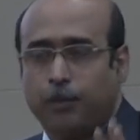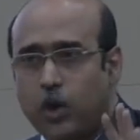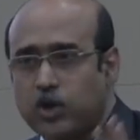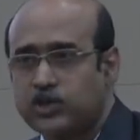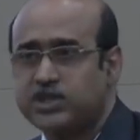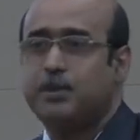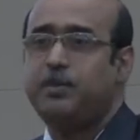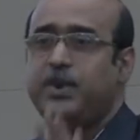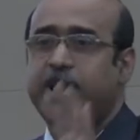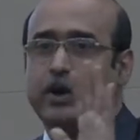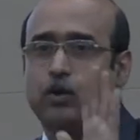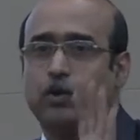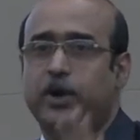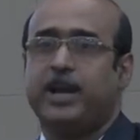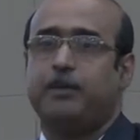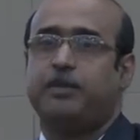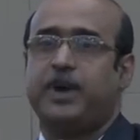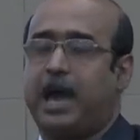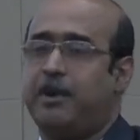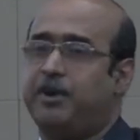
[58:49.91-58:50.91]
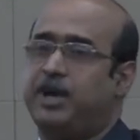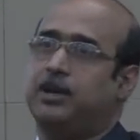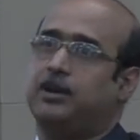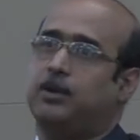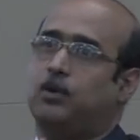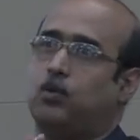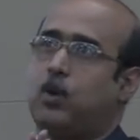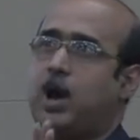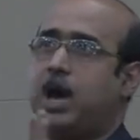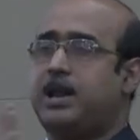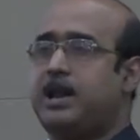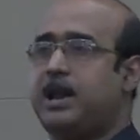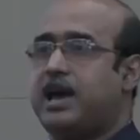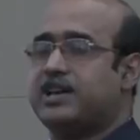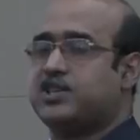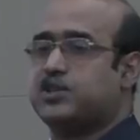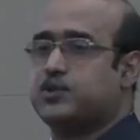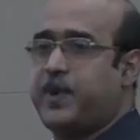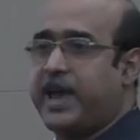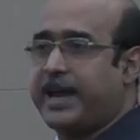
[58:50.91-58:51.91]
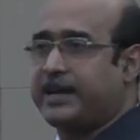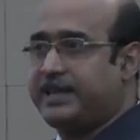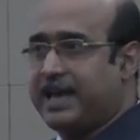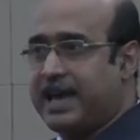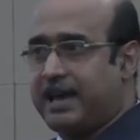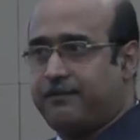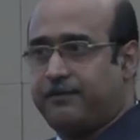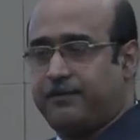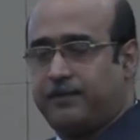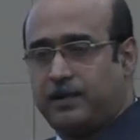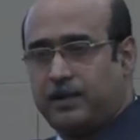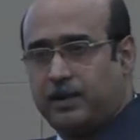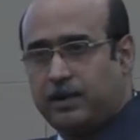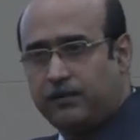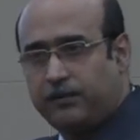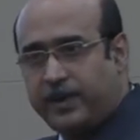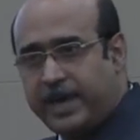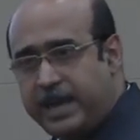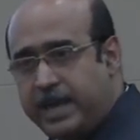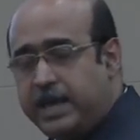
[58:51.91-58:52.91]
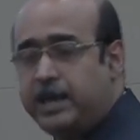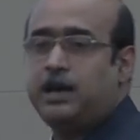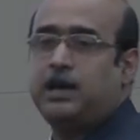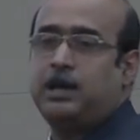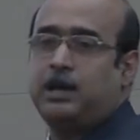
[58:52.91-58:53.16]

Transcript: Possibly could it be? I mean, one aspect they have very